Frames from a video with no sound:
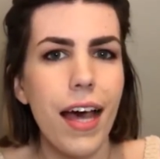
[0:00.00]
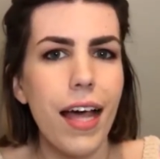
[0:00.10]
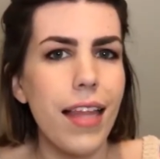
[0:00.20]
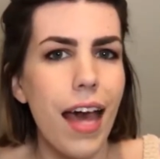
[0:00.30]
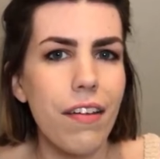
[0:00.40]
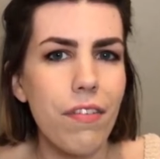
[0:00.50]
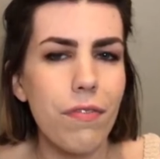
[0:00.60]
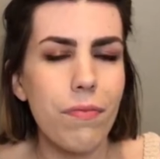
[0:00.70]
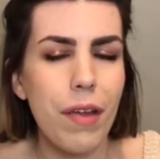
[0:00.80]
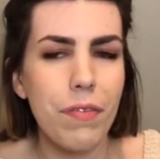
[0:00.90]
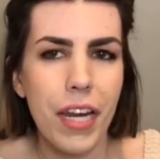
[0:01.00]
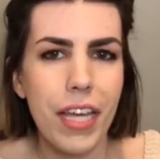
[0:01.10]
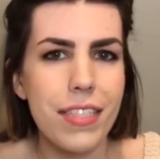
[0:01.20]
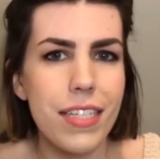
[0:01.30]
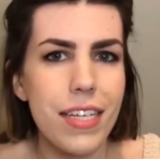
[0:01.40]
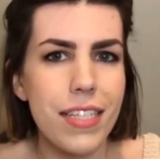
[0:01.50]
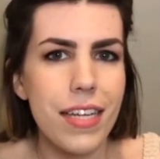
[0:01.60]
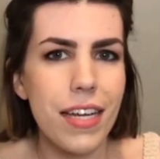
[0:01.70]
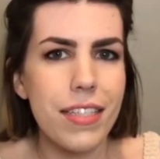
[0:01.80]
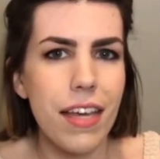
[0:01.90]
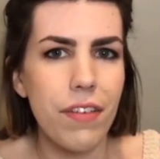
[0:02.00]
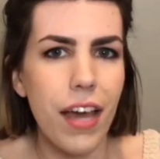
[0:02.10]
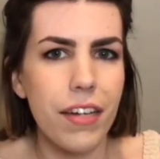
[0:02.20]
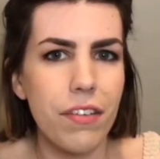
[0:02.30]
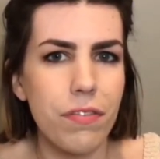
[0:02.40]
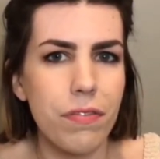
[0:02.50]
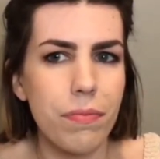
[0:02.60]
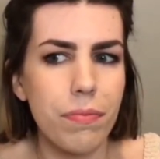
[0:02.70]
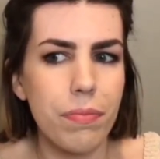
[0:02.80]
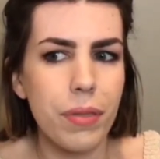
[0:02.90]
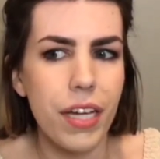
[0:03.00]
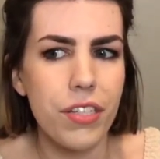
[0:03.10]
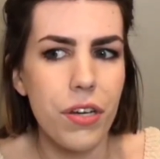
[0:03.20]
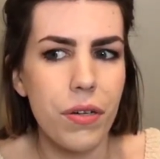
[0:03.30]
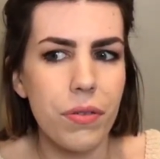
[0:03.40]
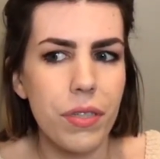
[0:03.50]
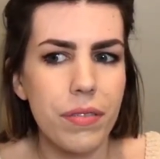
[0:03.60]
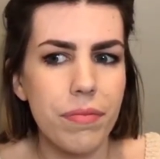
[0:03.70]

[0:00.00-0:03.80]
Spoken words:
a lot of my reading statistics have kind of plateaued,